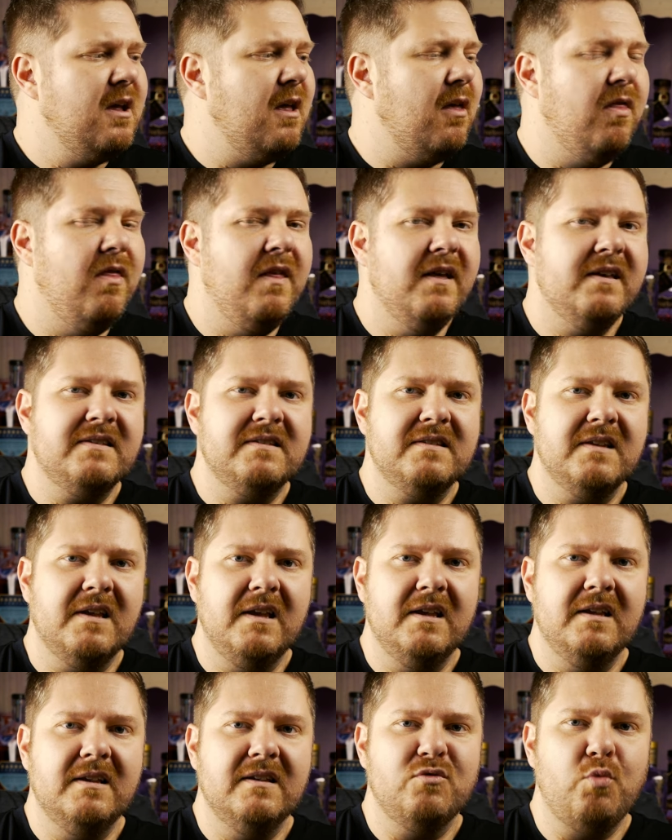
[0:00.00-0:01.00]
This
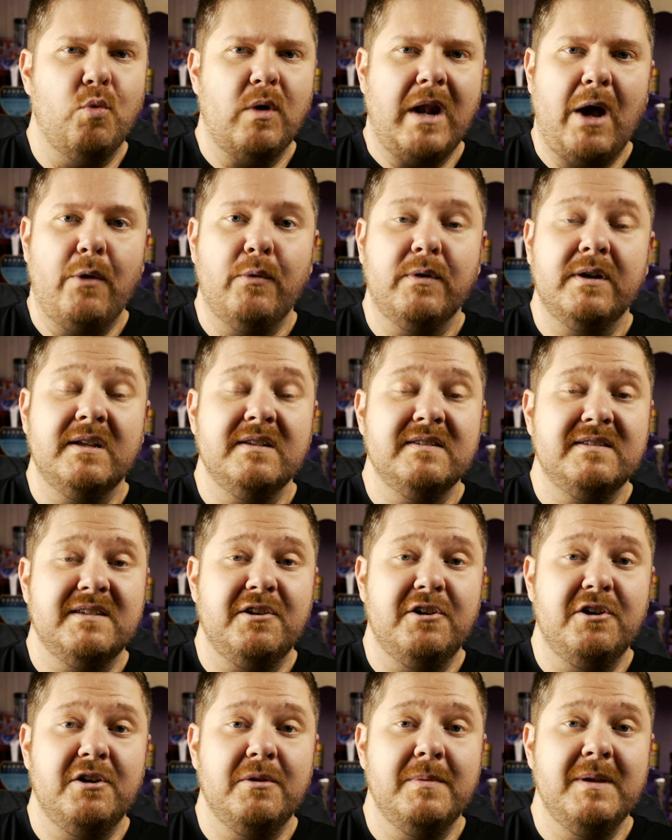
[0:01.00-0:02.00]
is what I would
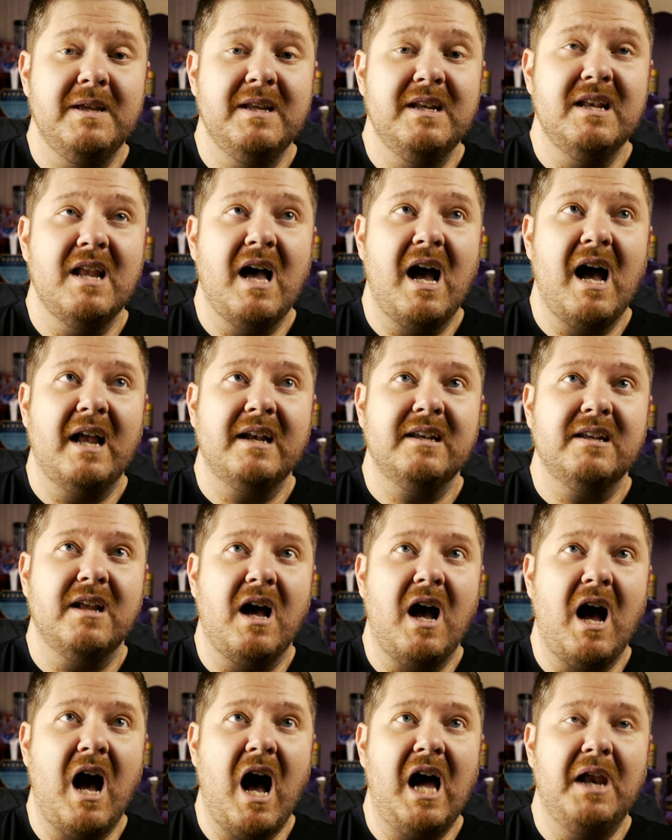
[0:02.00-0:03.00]
consider to be not
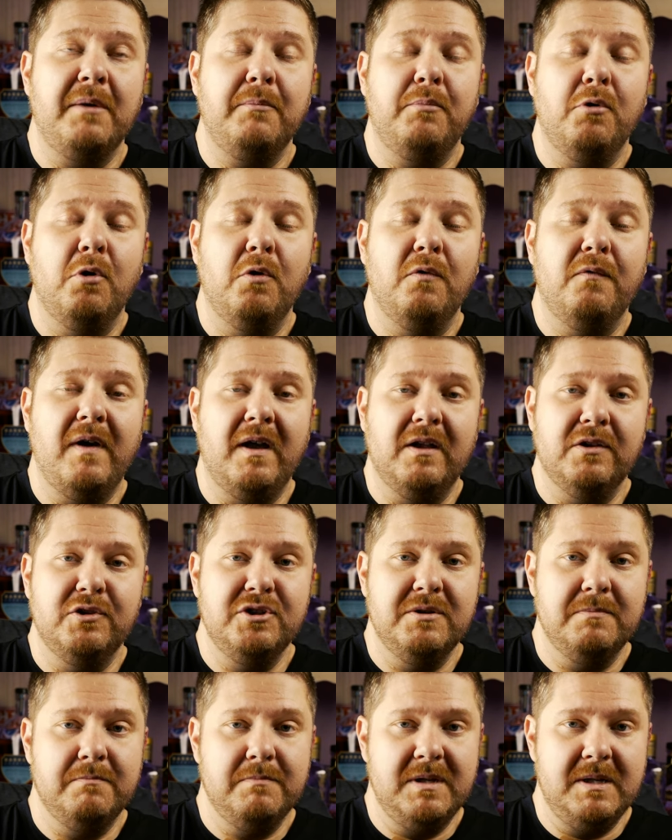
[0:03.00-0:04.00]
on-profile
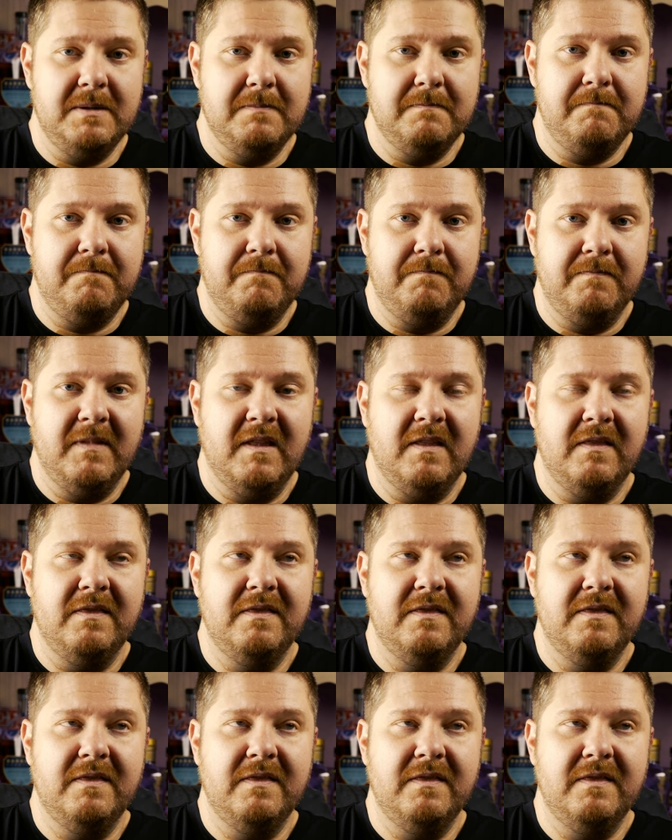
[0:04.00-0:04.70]
Jim Beam.